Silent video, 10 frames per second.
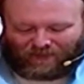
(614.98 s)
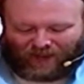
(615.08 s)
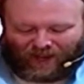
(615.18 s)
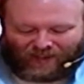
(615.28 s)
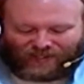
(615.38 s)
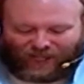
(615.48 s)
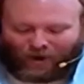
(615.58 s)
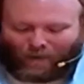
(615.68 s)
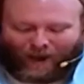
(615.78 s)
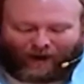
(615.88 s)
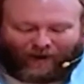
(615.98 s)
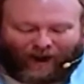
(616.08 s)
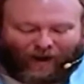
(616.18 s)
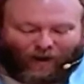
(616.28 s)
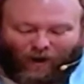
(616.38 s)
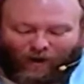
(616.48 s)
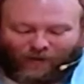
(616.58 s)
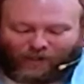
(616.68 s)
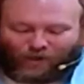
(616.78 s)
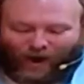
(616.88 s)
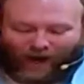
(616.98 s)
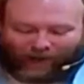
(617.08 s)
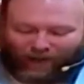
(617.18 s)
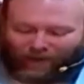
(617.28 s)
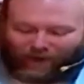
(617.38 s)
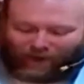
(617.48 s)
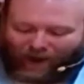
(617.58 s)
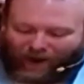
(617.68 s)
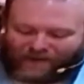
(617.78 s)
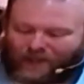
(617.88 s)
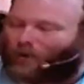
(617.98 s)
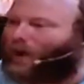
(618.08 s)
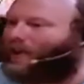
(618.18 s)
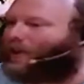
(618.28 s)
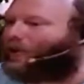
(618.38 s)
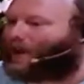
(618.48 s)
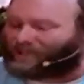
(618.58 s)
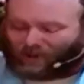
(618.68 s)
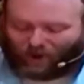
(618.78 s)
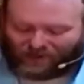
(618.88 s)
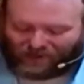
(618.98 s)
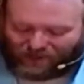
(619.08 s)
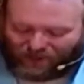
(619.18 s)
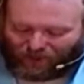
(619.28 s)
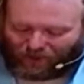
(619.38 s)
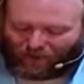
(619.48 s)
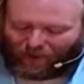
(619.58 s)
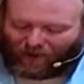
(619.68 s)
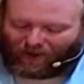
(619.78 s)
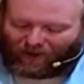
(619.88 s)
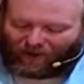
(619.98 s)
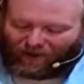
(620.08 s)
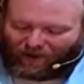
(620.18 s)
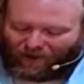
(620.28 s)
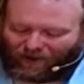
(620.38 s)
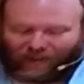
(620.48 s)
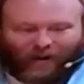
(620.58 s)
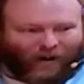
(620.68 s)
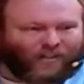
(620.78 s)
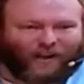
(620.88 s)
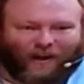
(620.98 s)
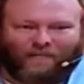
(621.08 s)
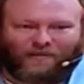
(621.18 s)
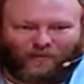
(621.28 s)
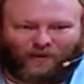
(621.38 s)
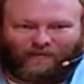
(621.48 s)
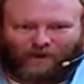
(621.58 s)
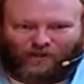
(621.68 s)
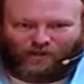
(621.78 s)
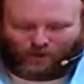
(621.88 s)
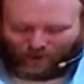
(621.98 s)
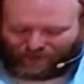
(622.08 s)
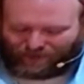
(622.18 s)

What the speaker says: You see, no matter how hard we try to live our lives in the way that Christ calls us to, there are times when we fall short.